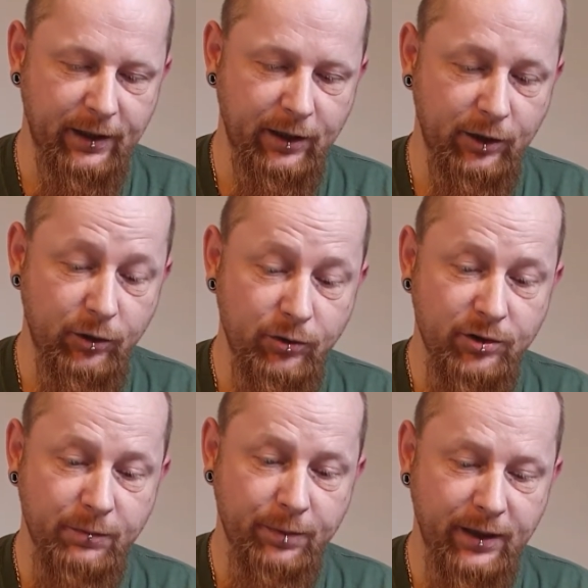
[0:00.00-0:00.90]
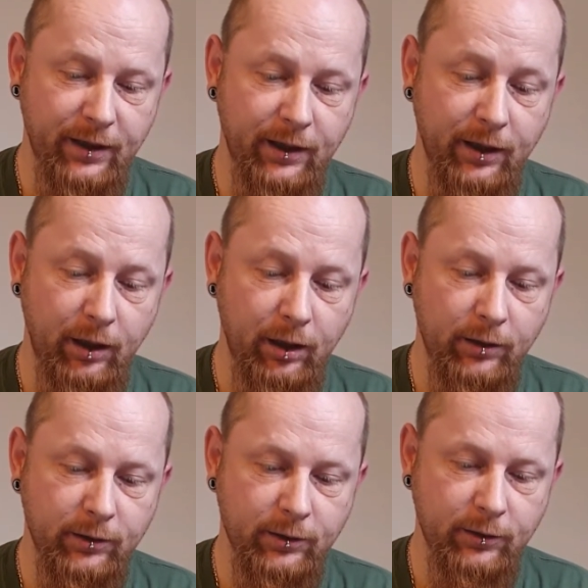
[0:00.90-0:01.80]
used by a
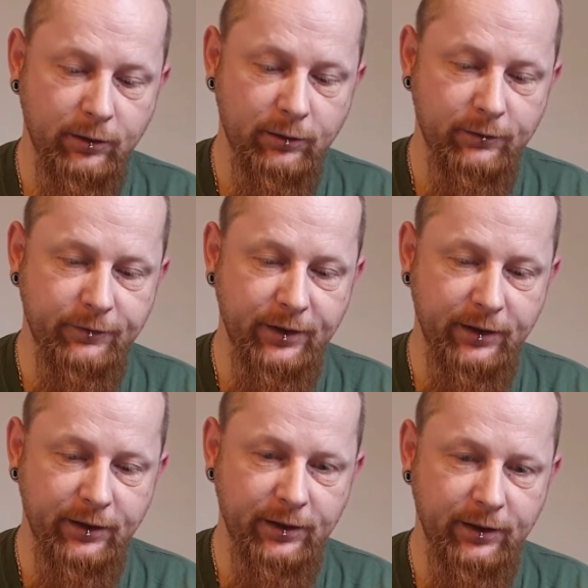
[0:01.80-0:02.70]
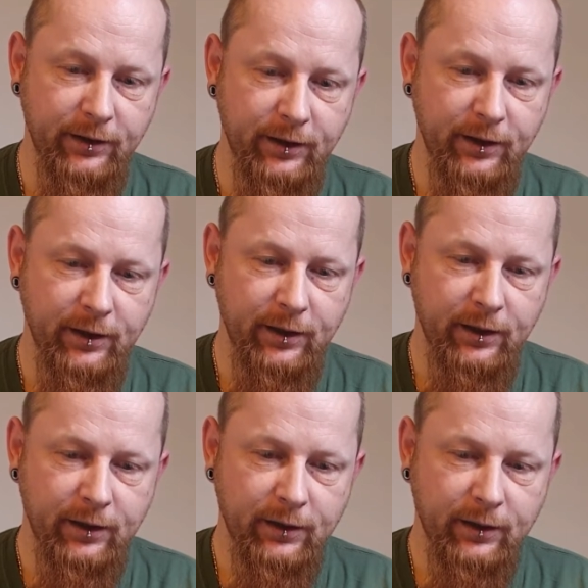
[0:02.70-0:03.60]
lot of the,
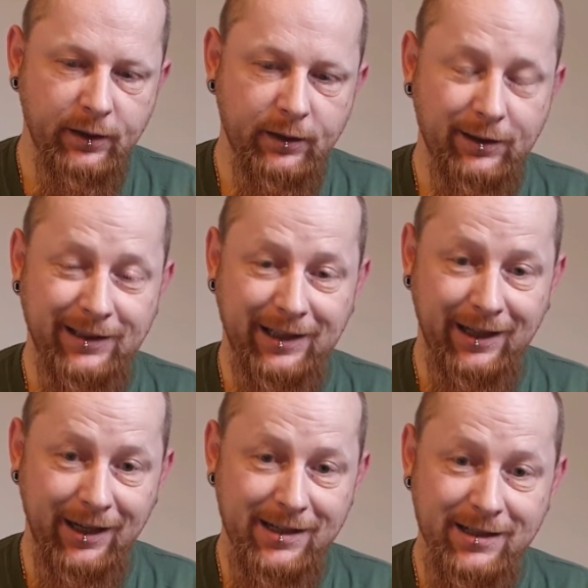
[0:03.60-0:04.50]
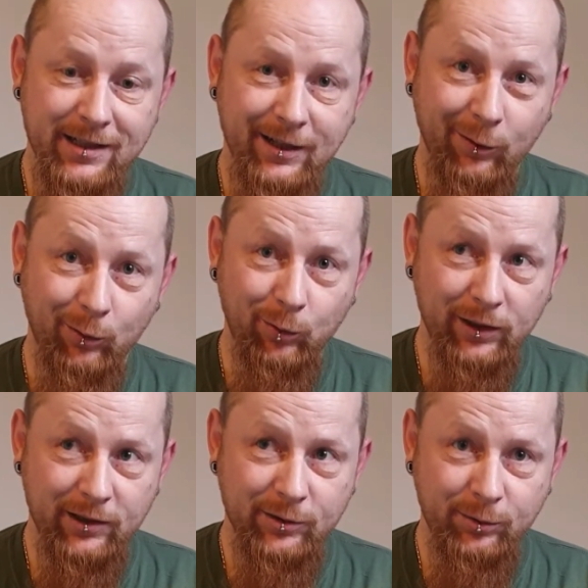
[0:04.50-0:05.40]
I hasten to say,
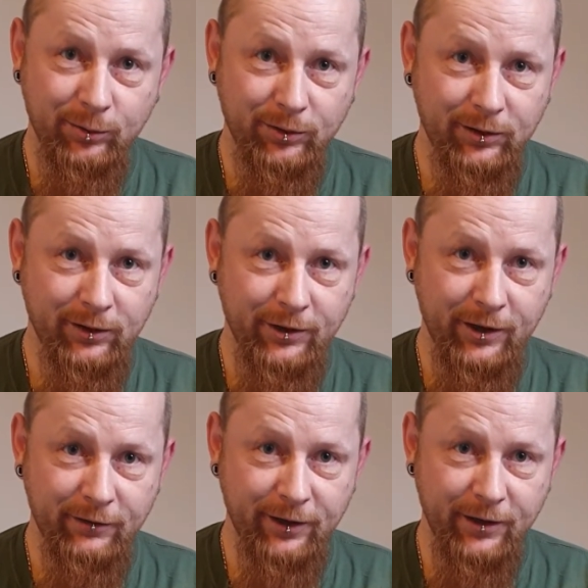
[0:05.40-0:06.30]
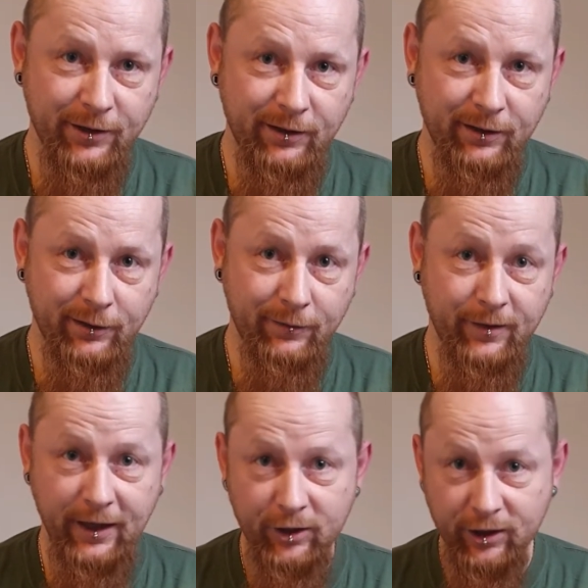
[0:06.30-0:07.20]
older school generation of
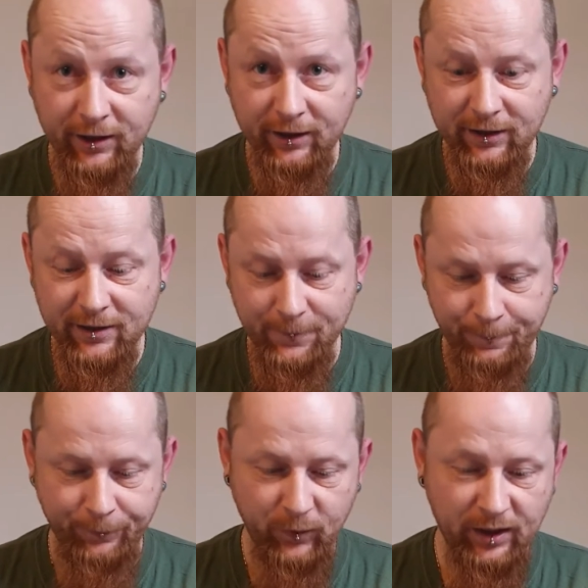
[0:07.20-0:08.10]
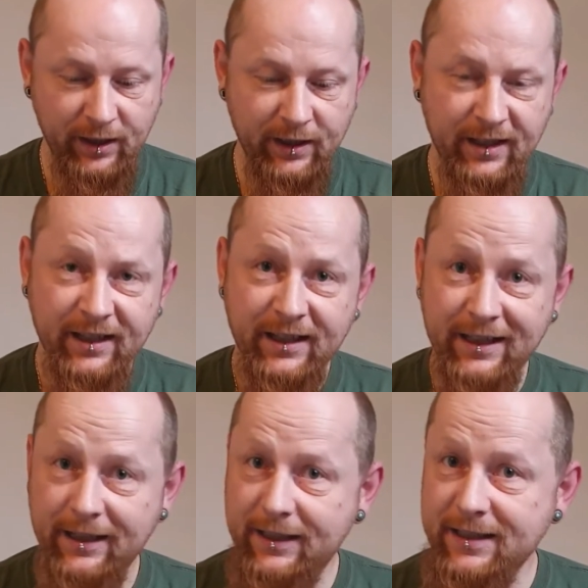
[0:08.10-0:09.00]
tench anglers.
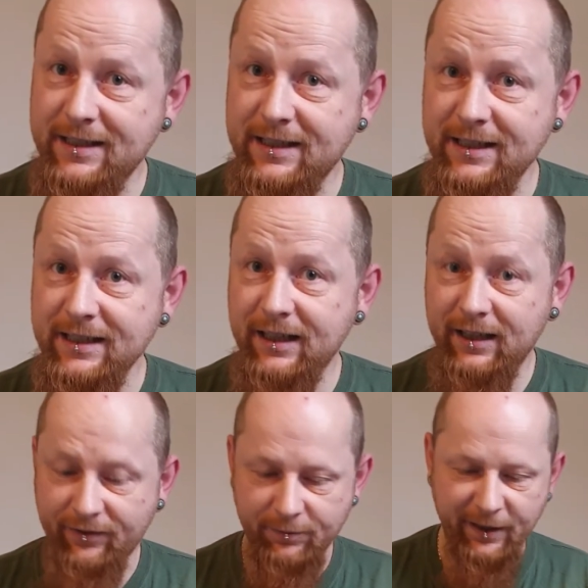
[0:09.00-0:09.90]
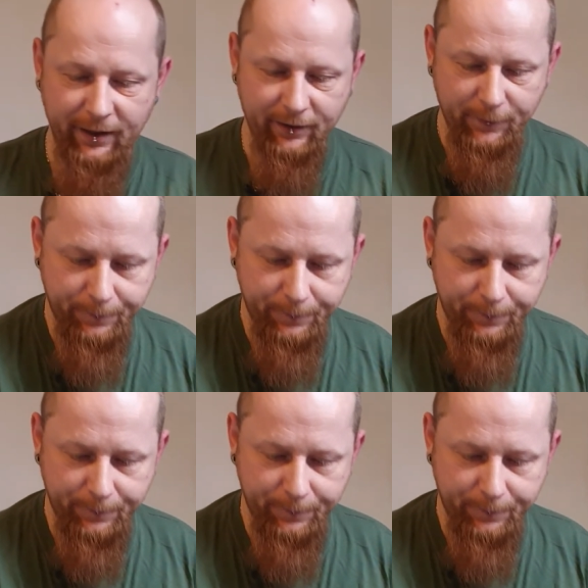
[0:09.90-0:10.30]
It is the lift method.